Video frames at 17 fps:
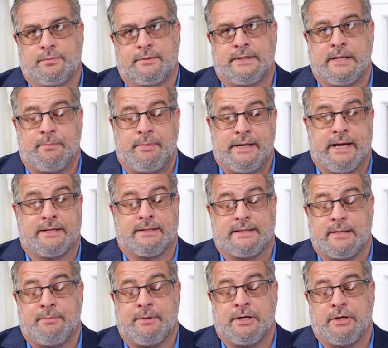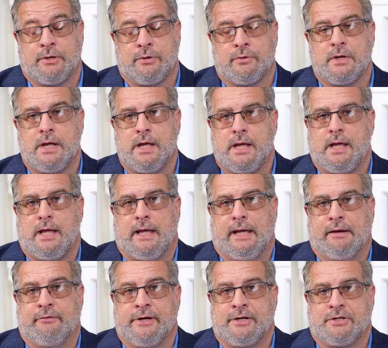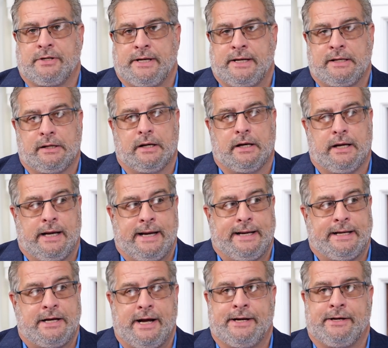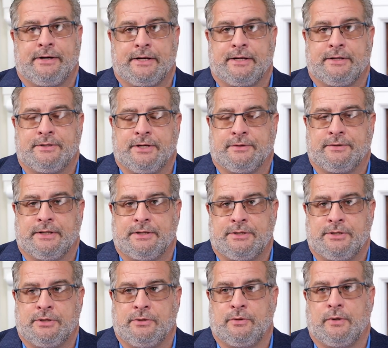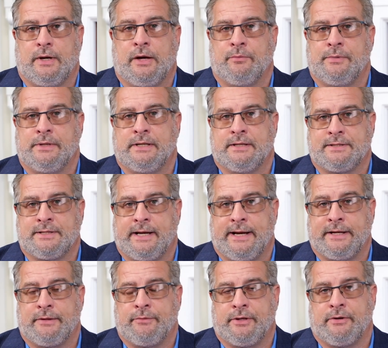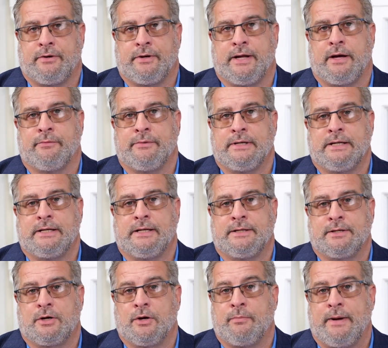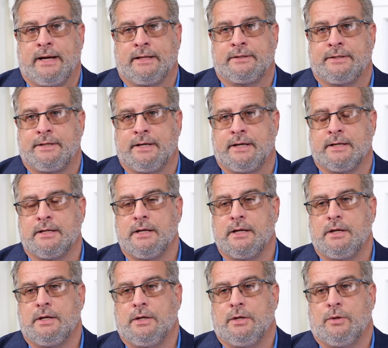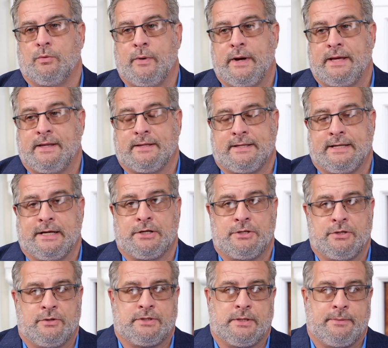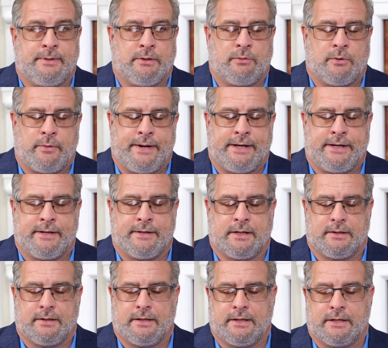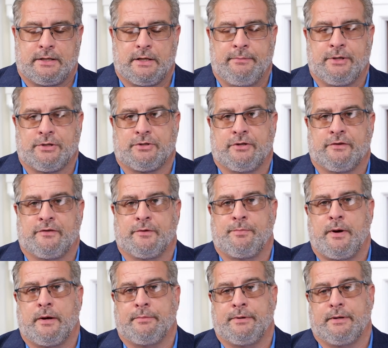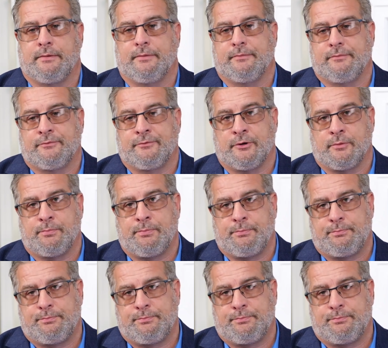DPS DPU. Originally, I had hired a consultant to help me decide whether or not we needed to go back to the way that things used to be, where we had a commissioner for